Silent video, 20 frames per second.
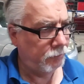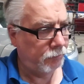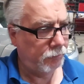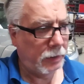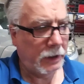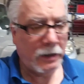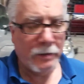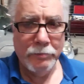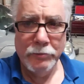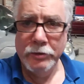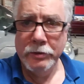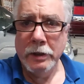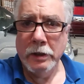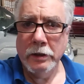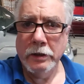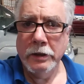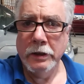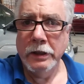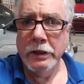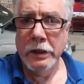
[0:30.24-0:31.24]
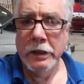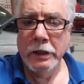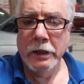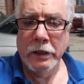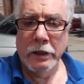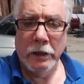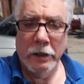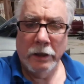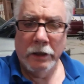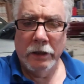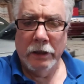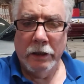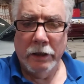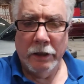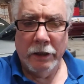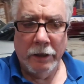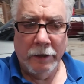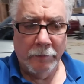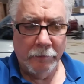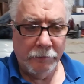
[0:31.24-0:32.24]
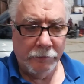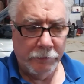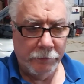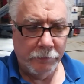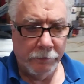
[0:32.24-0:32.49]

pickup truck. Um,